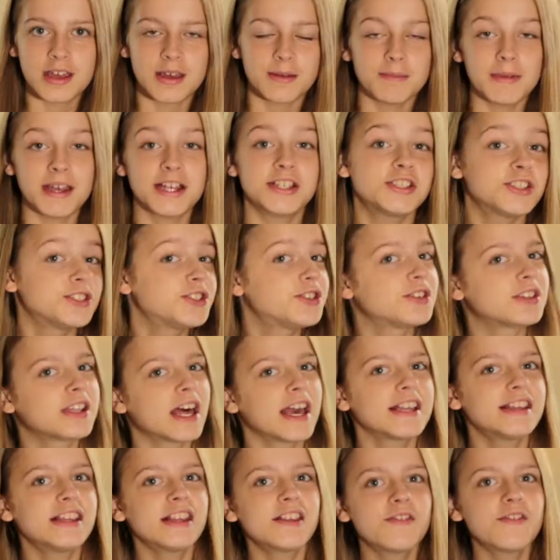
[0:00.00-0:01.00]
Make sure to
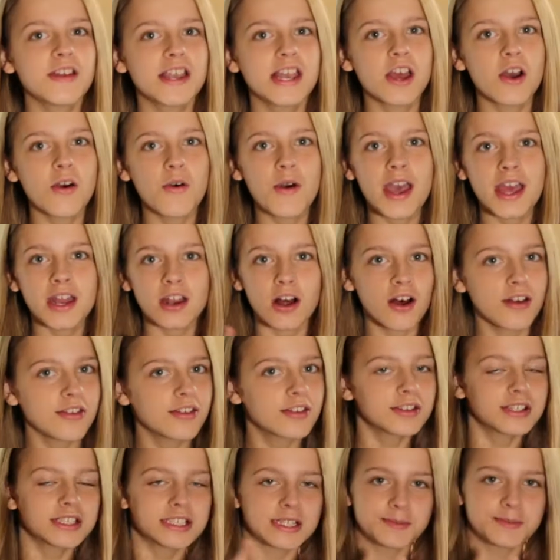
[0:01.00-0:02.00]
like this video and also
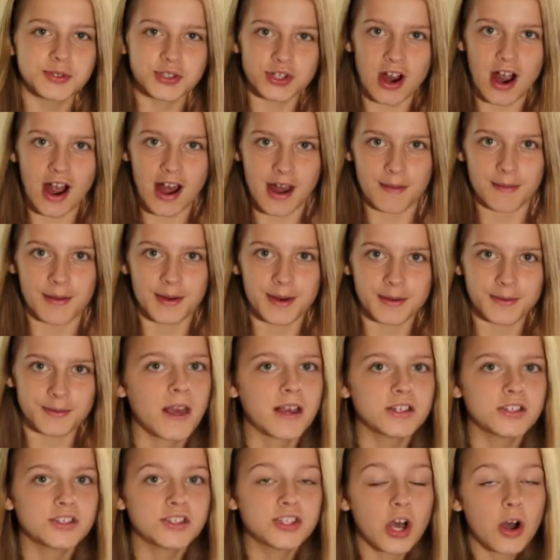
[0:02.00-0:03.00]
subscribe.
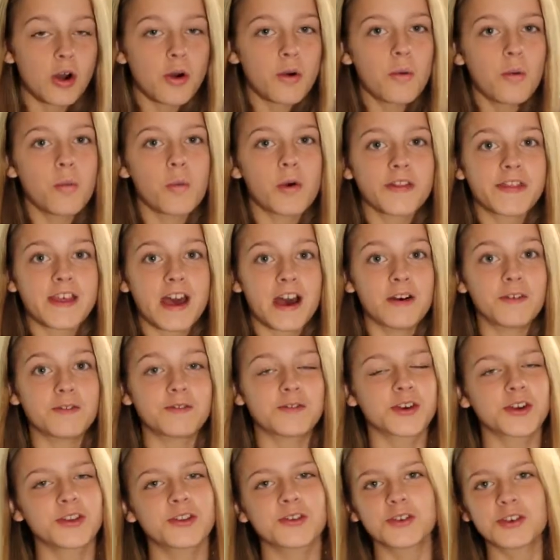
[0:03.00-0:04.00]
So, without
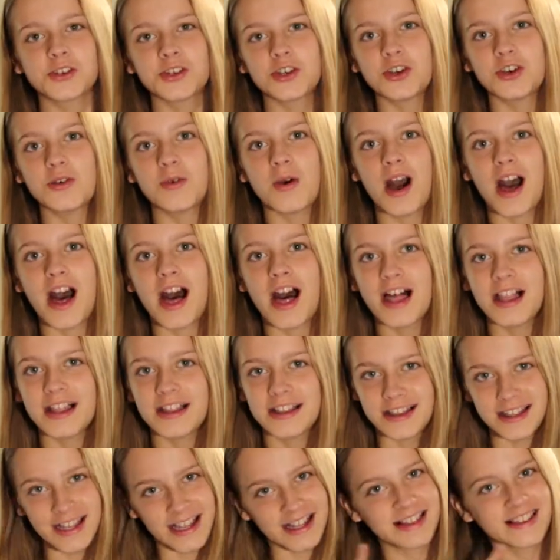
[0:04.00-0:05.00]
further ado,
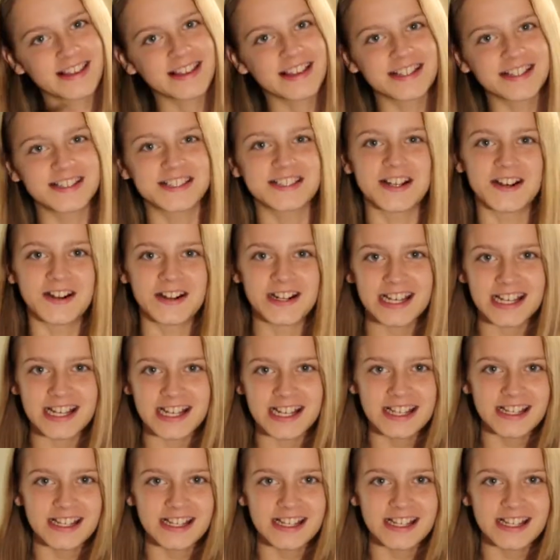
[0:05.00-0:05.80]
let's get started.